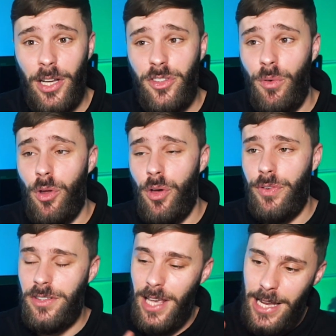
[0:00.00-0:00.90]
I don't know
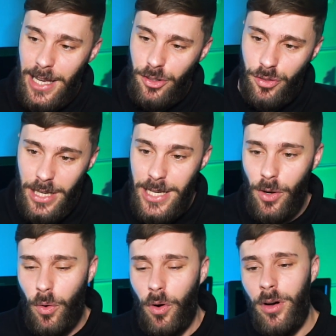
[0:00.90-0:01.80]
if it's
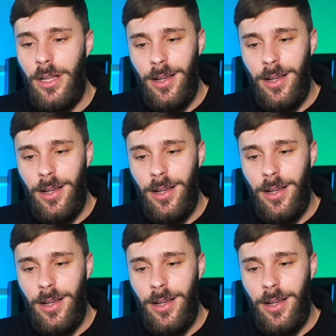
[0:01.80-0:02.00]
ADHD or